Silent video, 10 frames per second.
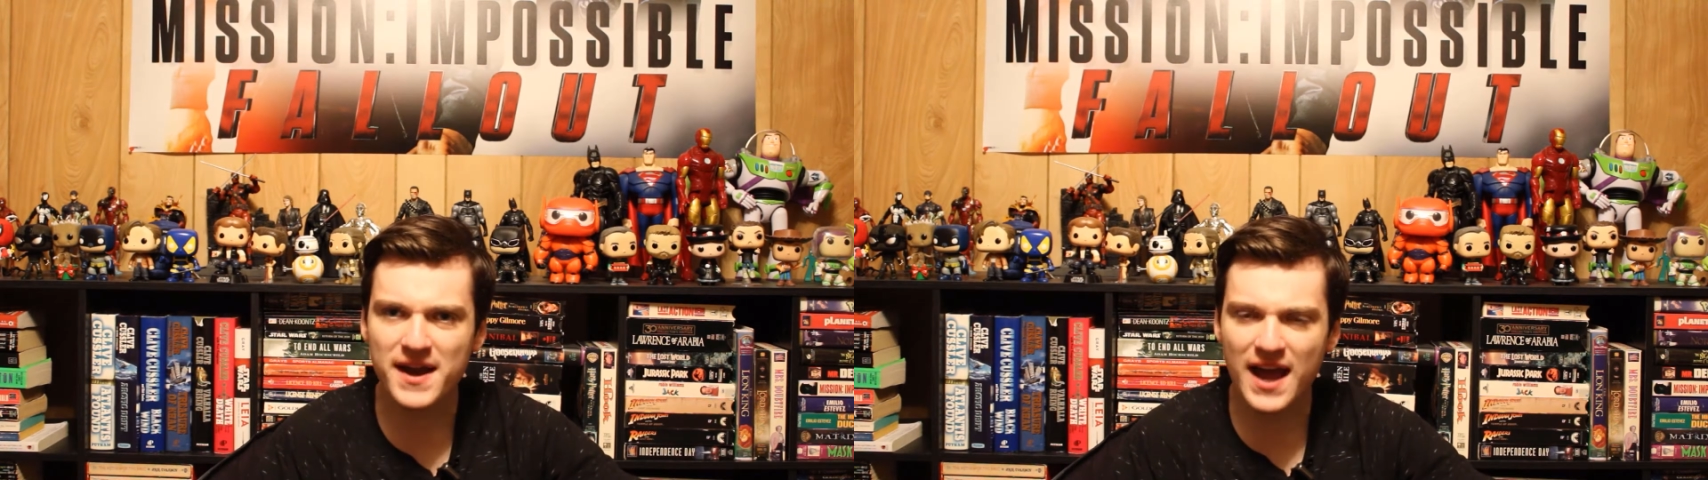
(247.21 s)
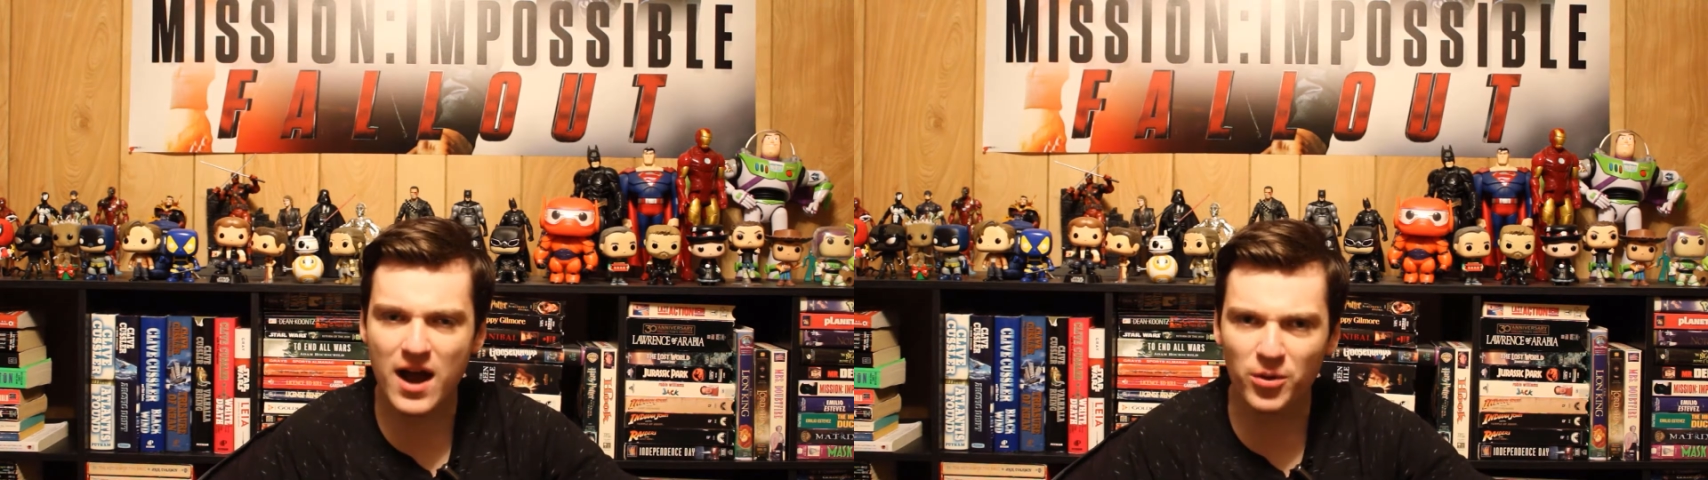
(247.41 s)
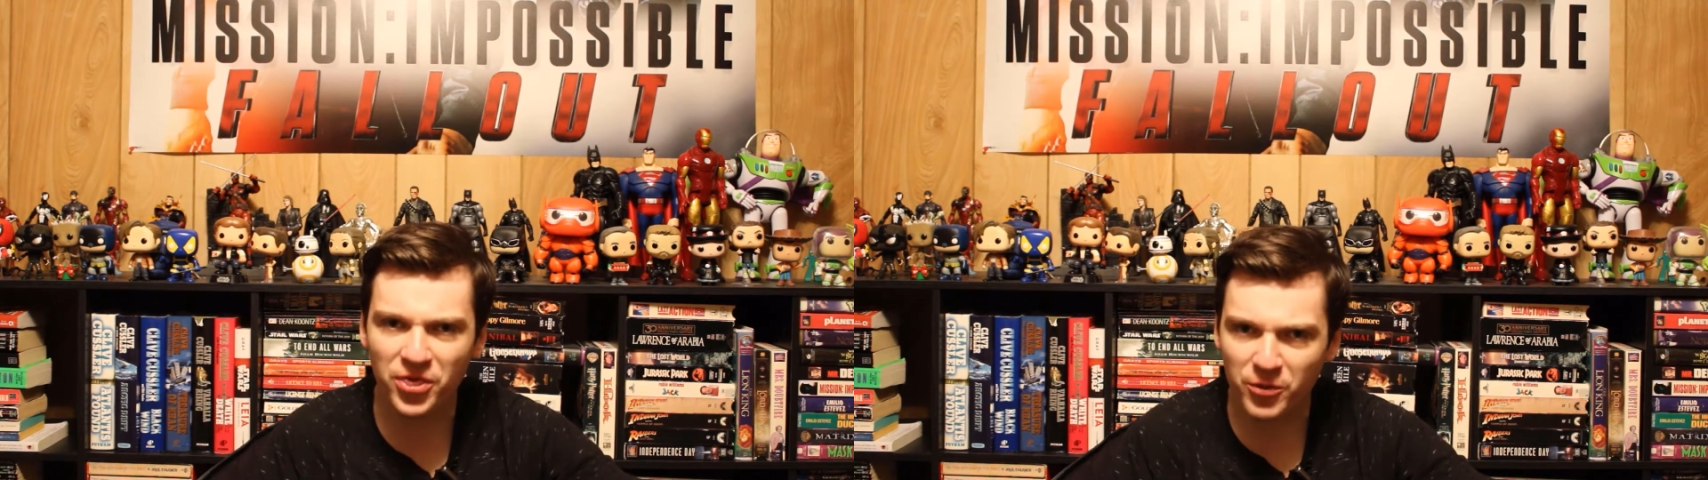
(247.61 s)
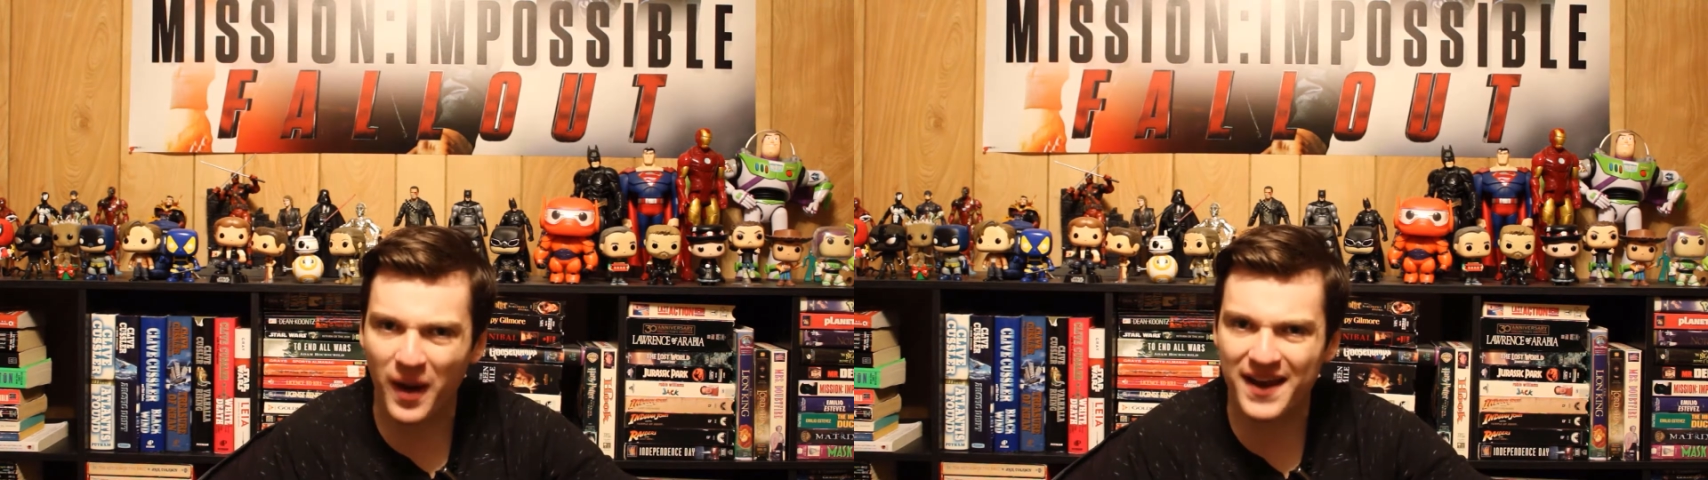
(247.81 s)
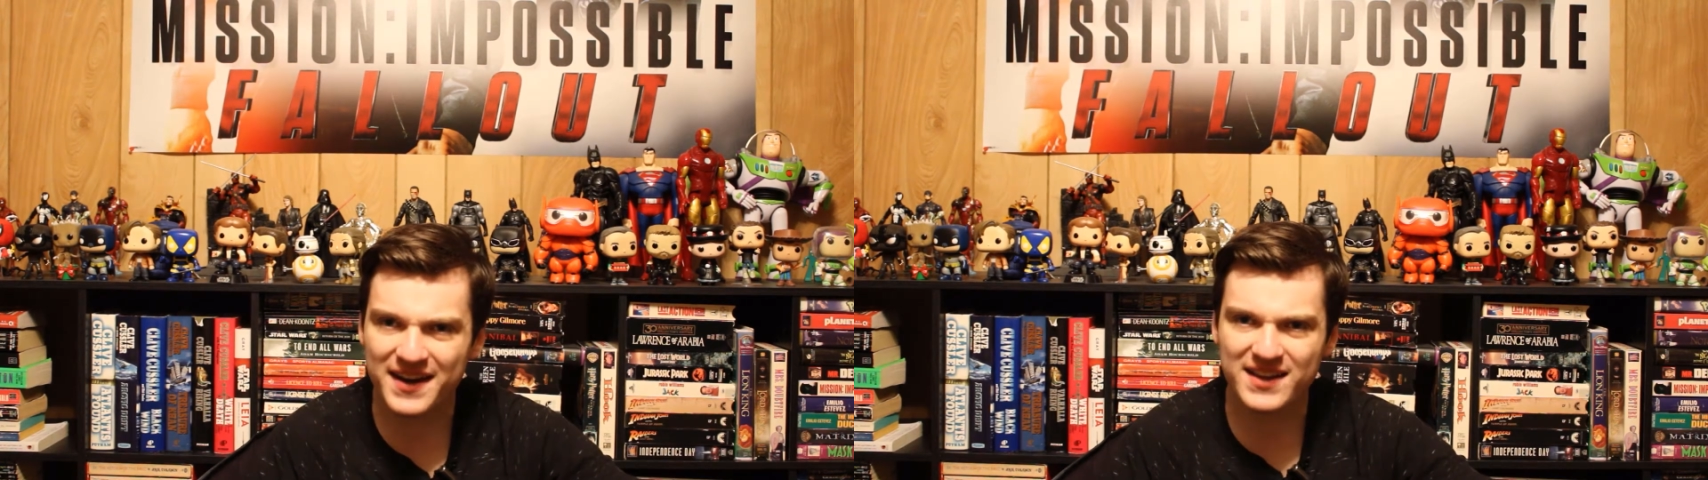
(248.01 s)
how
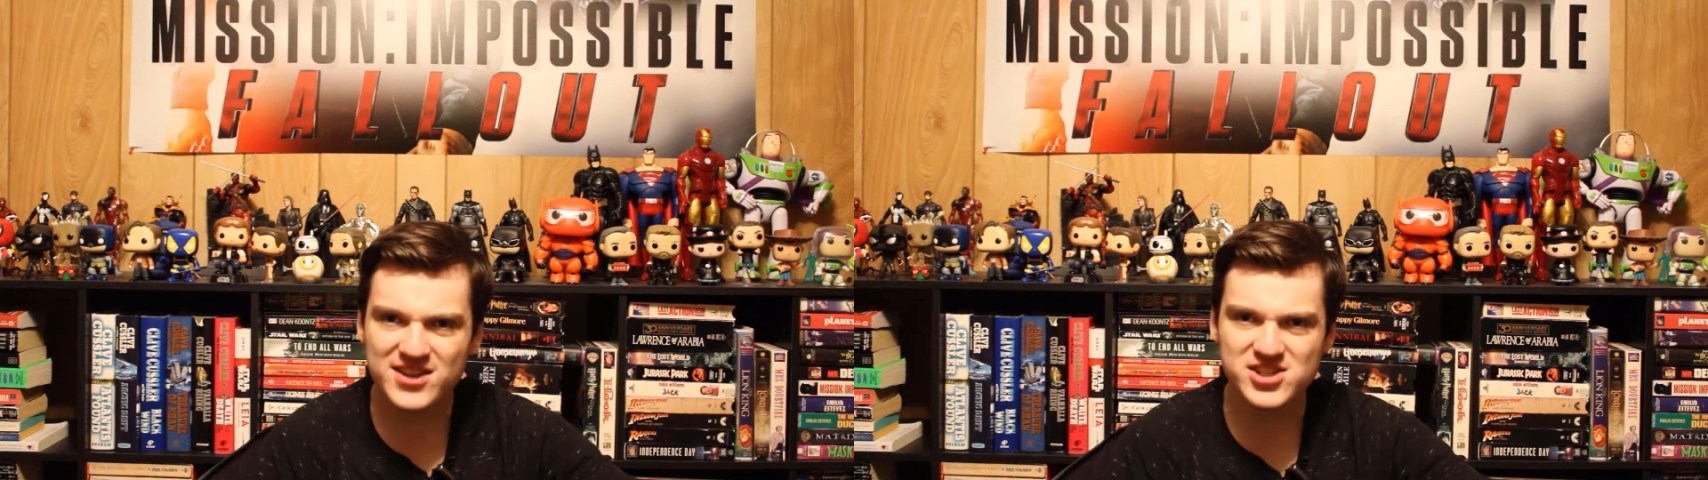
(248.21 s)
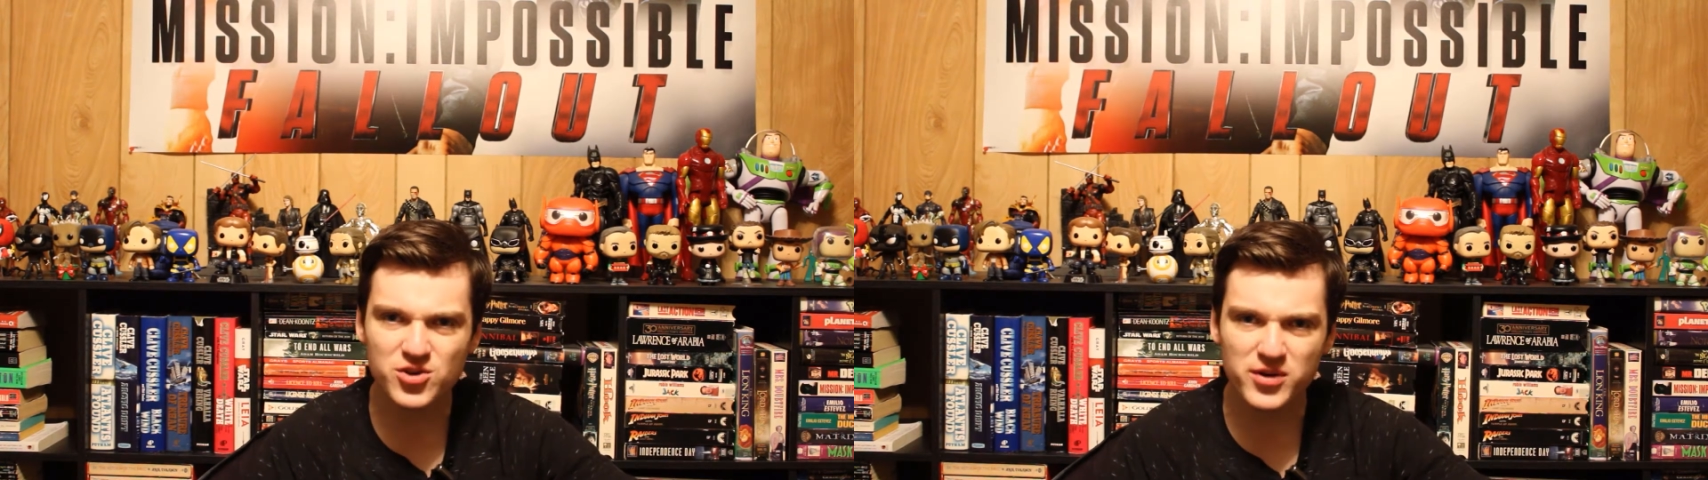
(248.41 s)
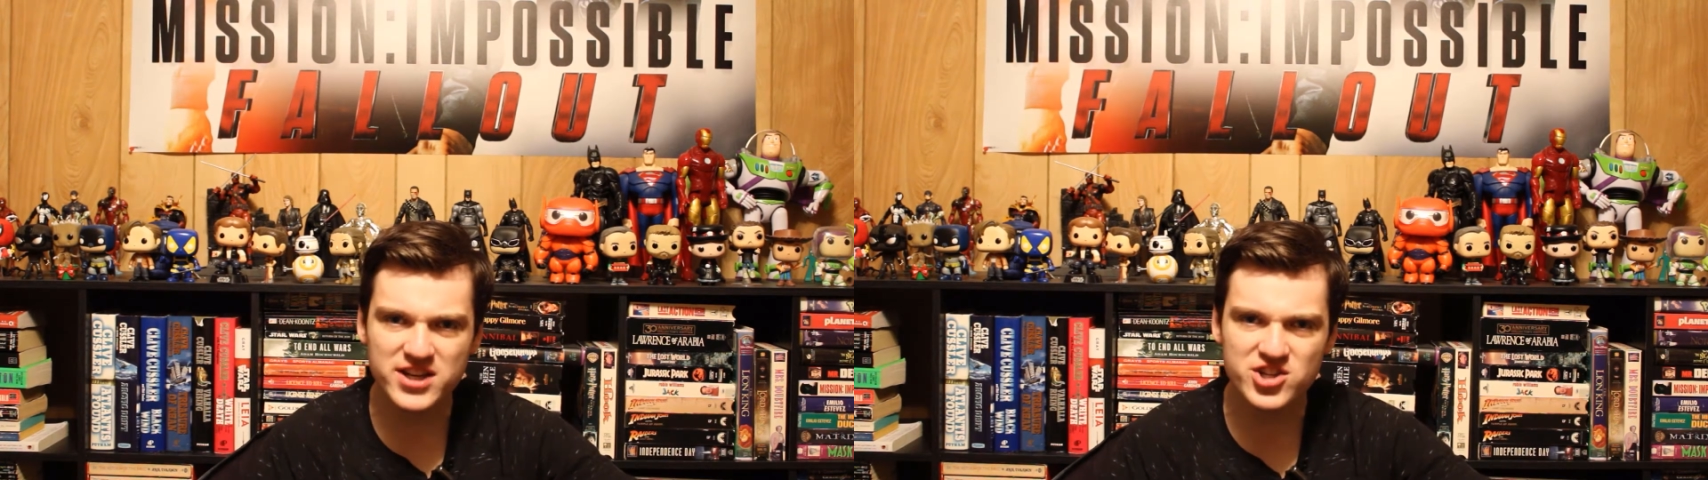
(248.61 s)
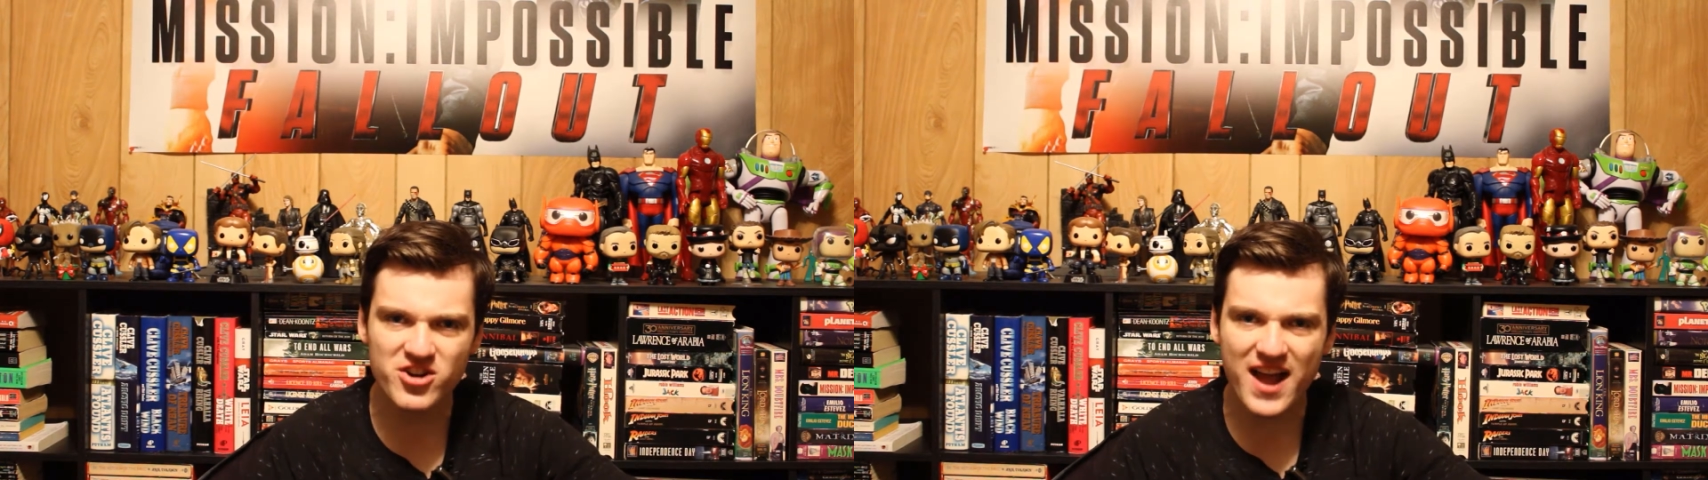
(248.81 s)
threatening this creature